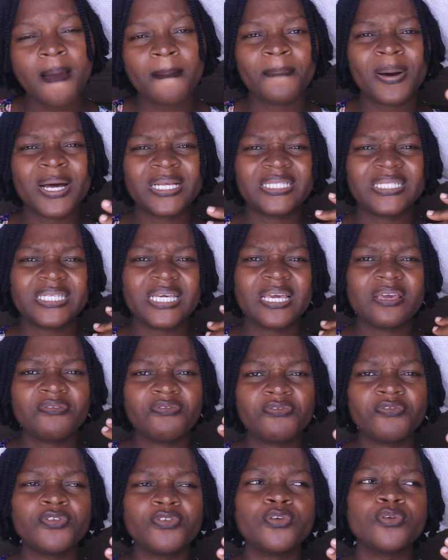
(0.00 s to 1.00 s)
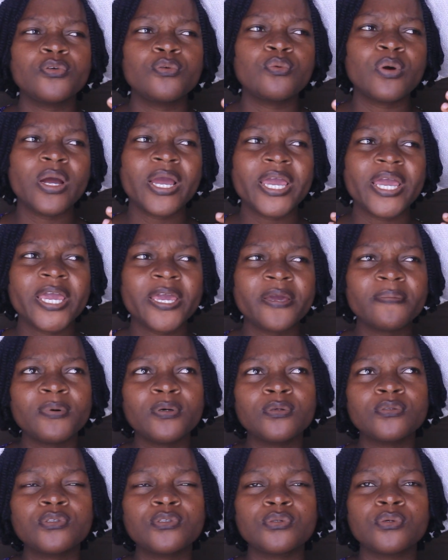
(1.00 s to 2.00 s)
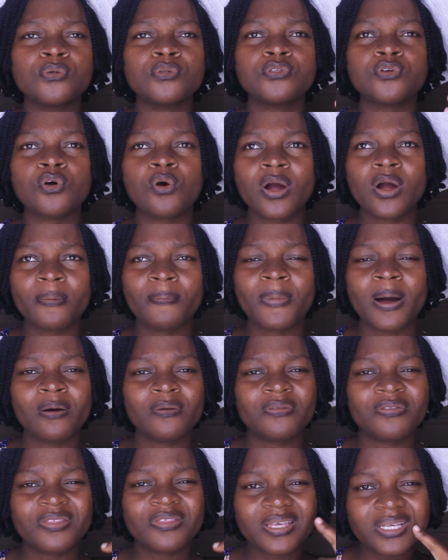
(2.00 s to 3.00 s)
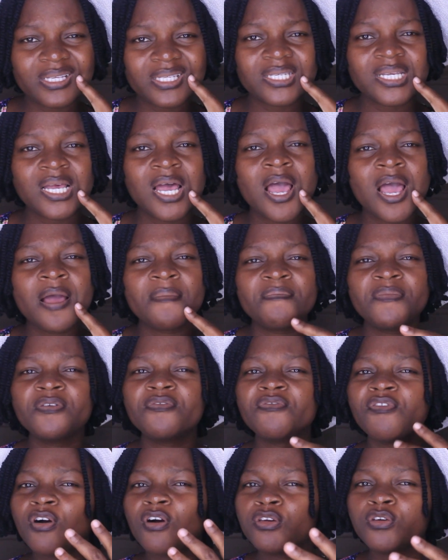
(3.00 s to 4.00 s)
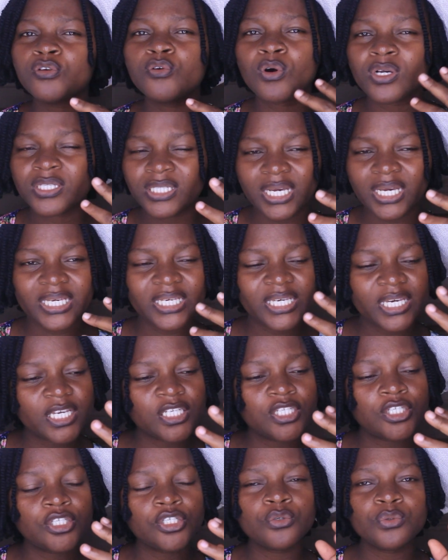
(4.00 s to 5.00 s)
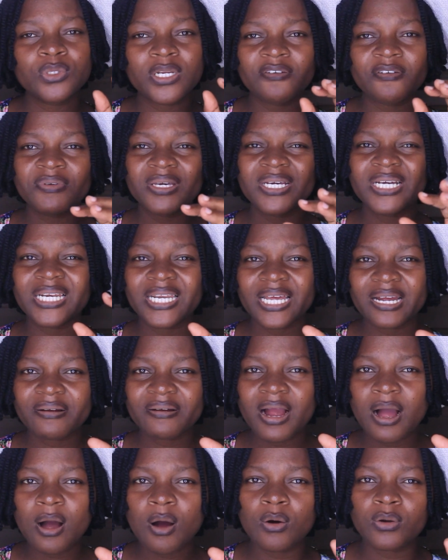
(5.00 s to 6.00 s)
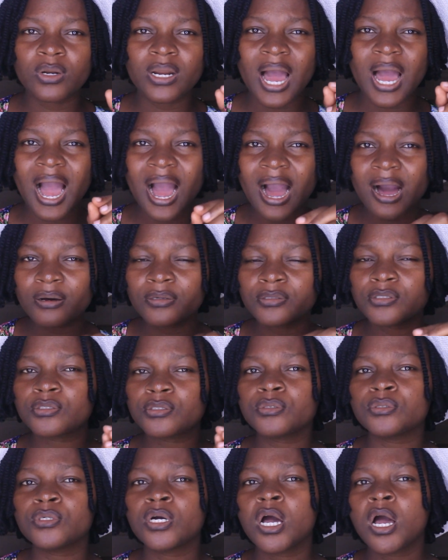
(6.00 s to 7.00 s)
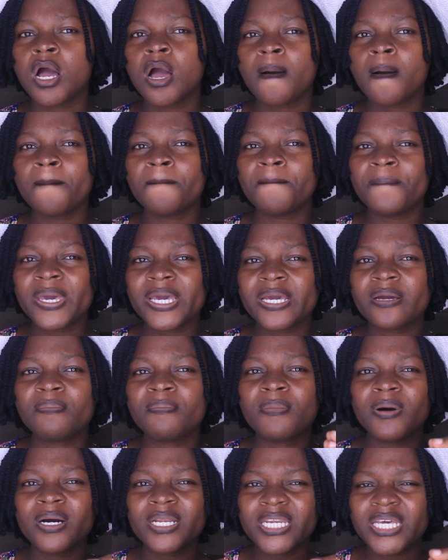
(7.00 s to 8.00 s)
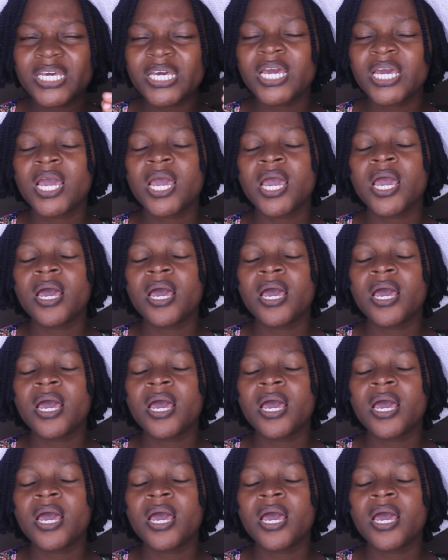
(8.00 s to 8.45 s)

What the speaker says: But if you were able to talk about this before you got engaged, you would have been clearer on how to make money